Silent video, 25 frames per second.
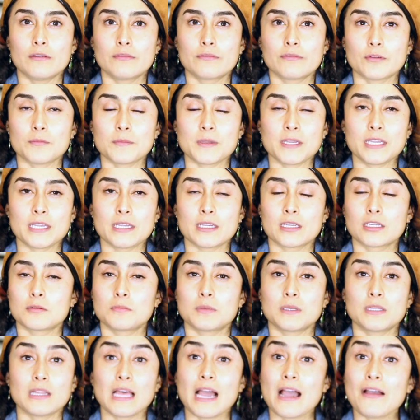For me, it could
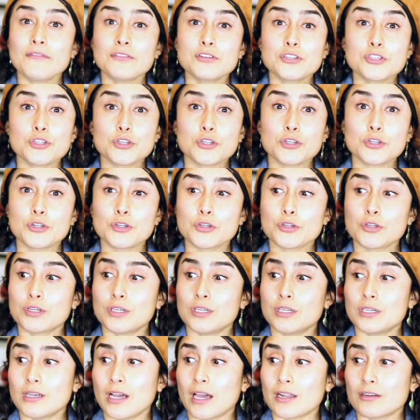be lavender,
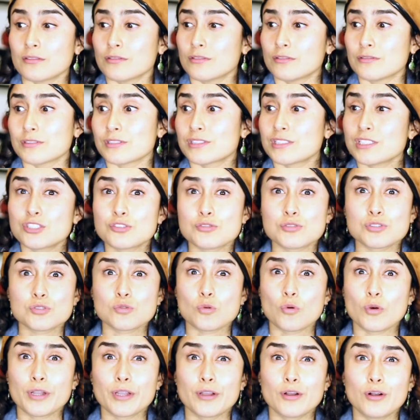I don't know, a citrus
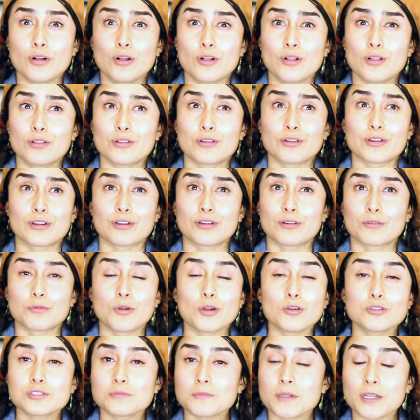oil or
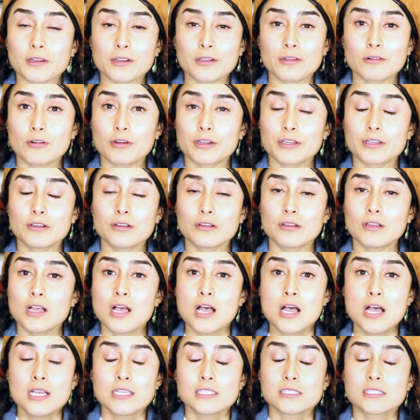rosemary oil,
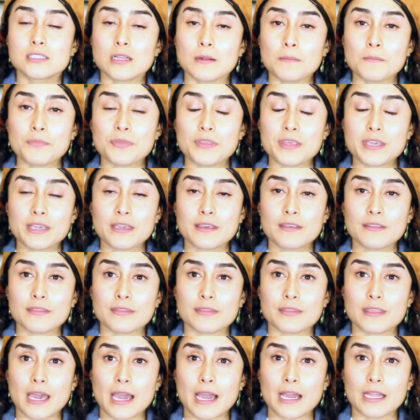
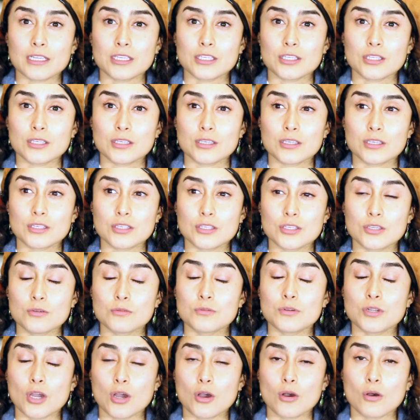something that
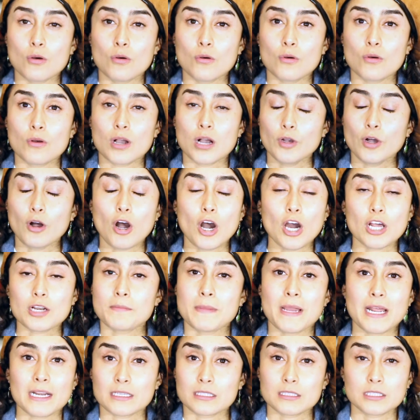you know will
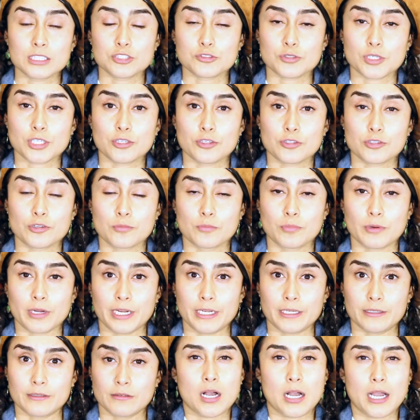automatically trigger your
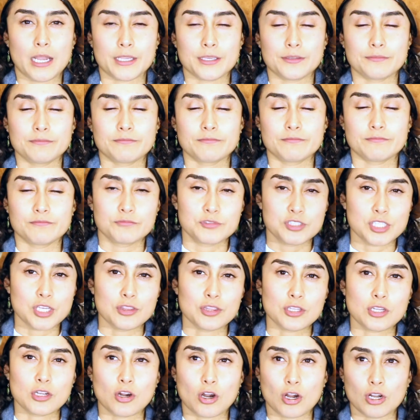brain. I
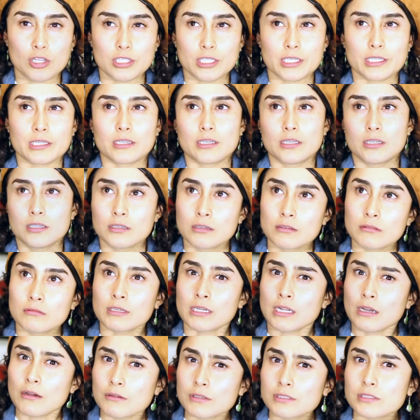done the garlic
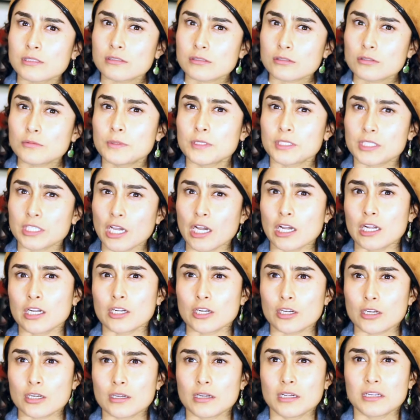when I was a little bit
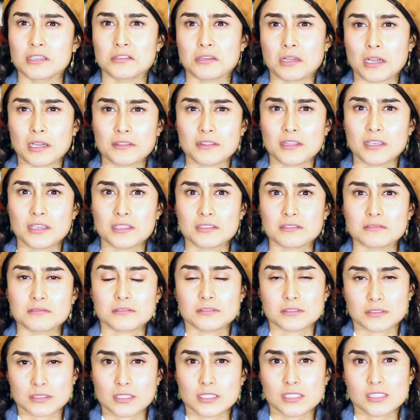younger, and I think
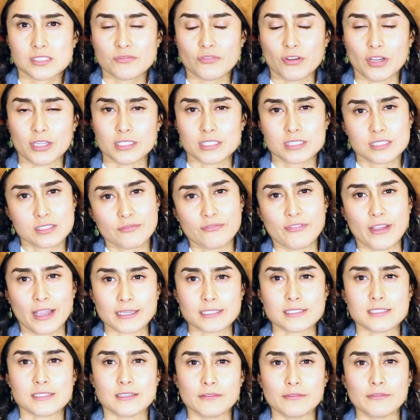it's fun, it's
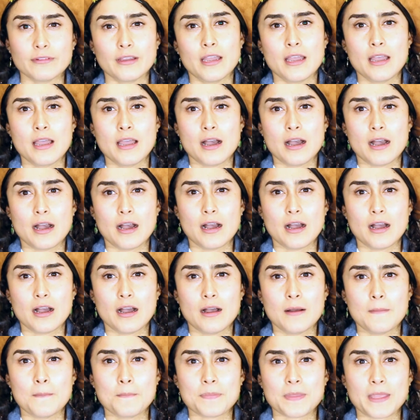effective,
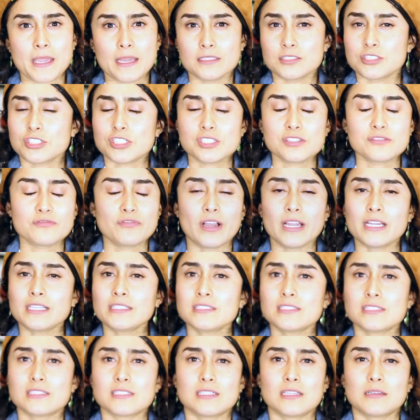and just
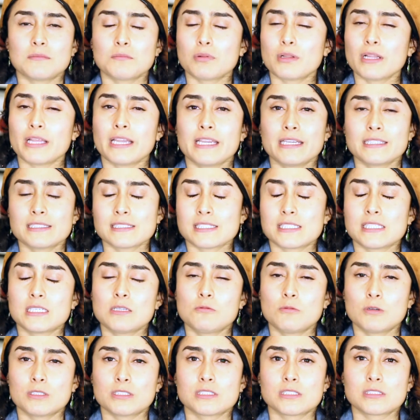find and play and
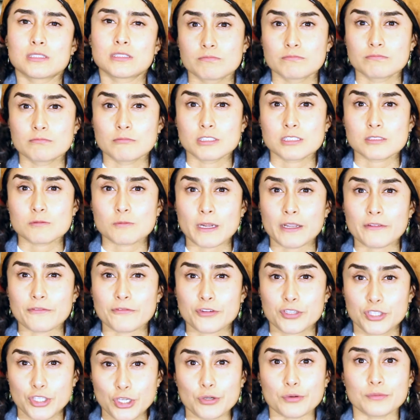see what's right
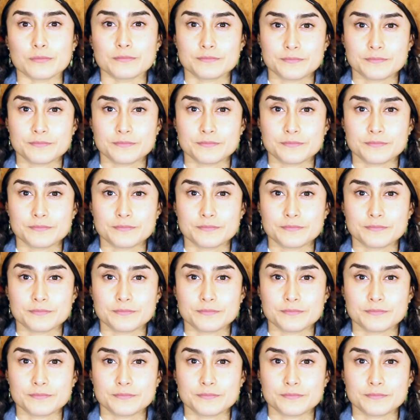for you.